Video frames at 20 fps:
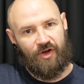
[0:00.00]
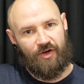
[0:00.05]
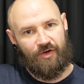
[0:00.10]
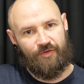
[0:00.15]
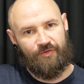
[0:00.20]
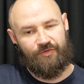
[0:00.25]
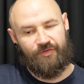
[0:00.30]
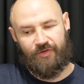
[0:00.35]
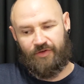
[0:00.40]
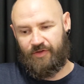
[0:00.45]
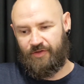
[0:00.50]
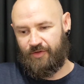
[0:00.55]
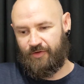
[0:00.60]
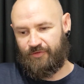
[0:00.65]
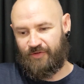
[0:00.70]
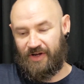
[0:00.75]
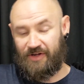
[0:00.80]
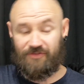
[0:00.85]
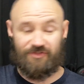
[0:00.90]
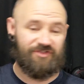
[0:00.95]
of the
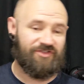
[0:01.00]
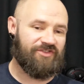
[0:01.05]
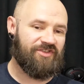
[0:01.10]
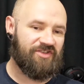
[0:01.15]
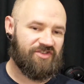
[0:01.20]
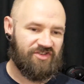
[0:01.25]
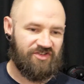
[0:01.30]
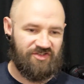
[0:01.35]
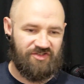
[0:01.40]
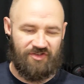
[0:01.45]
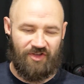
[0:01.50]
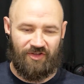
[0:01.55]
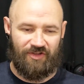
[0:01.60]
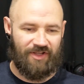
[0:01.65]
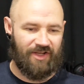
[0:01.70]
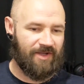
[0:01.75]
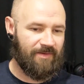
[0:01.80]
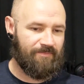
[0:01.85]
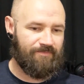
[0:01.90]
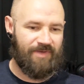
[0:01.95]
fragrance. So this is not
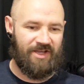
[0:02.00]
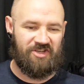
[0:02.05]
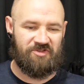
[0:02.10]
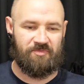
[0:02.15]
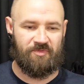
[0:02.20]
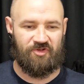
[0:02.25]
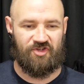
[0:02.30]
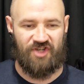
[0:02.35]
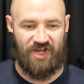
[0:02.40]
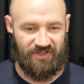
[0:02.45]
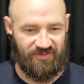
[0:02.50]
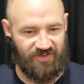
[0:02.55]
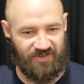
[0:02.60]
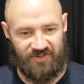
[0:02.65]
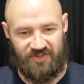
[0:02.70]
like a beast projector.